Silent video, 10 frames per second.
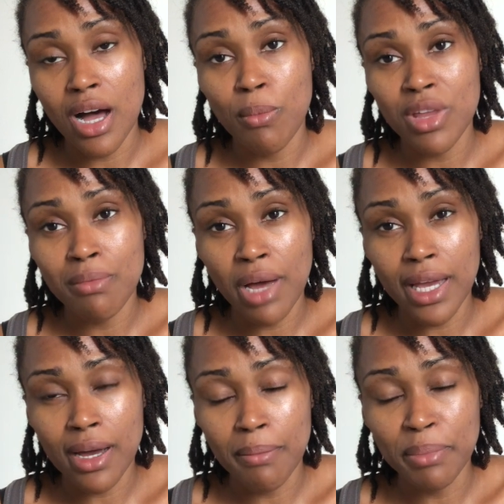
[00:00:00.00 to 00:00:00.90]
With my
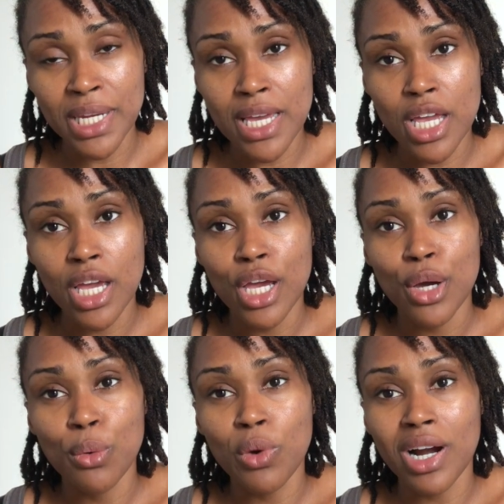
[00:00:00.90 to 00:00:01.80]
company,
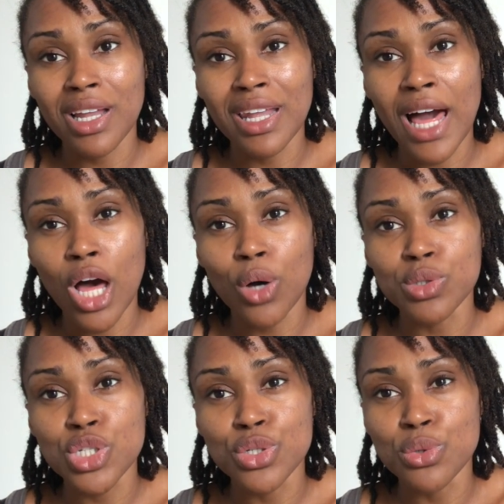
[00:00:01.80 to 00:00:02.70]
we're allowed
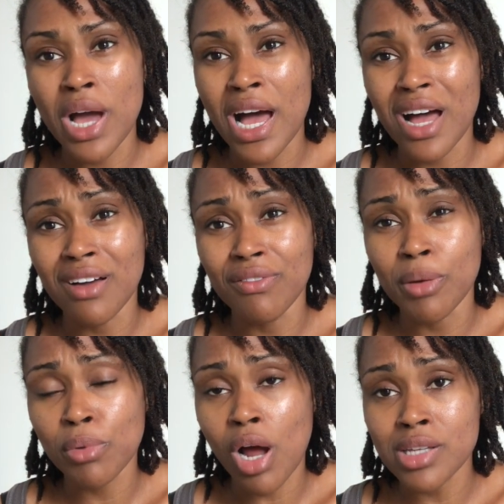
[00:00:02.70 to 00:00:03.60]
to have
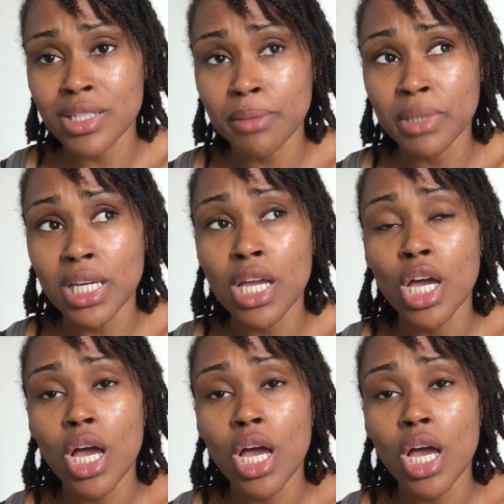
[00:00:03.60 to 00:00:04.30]
approximately